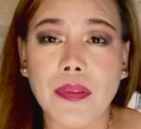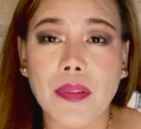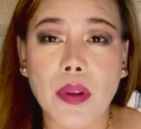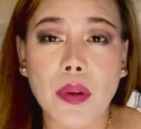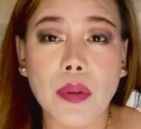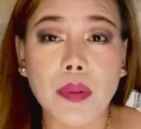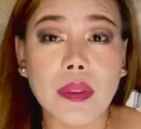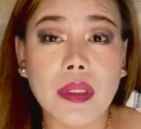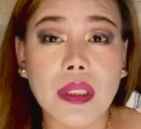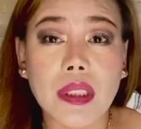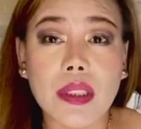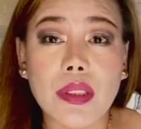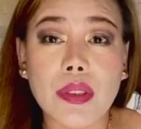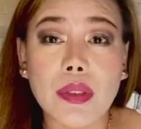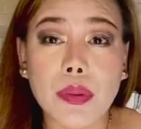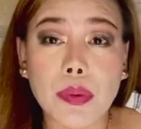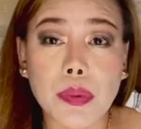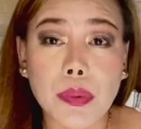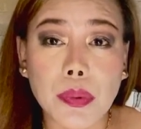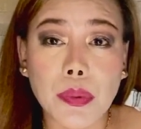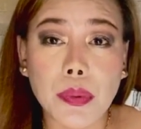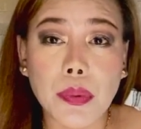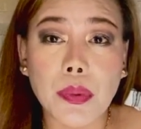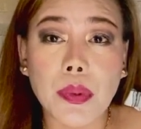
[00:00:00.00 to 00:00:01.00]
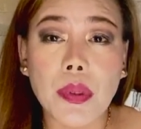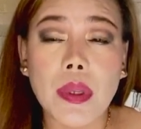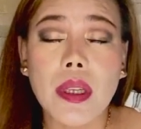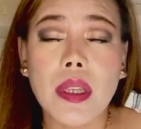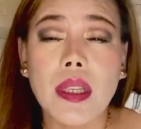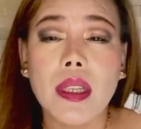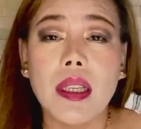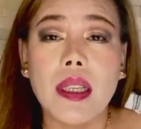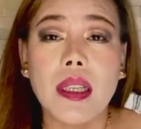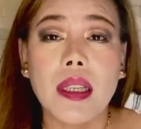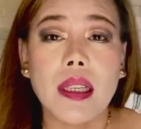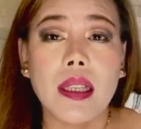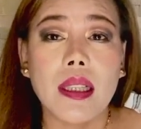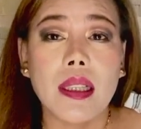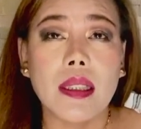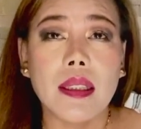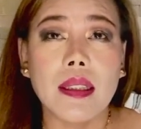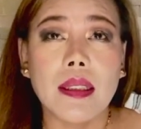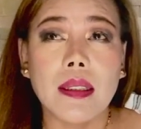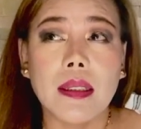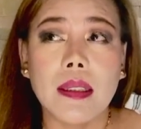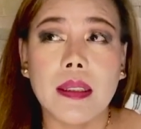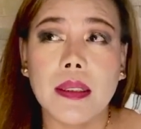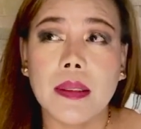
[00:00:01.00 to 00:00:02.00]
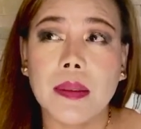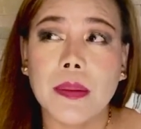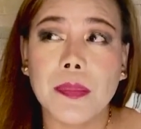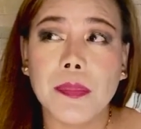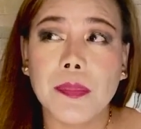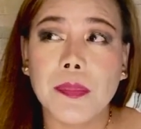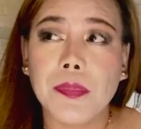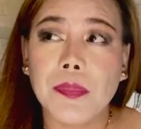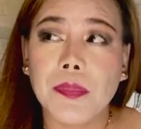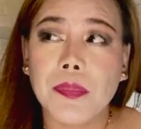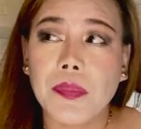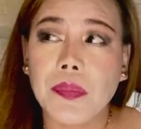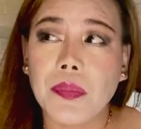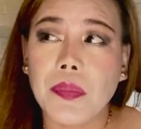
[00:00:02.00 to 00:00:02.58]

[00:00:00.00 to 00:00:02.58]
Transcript: only two um,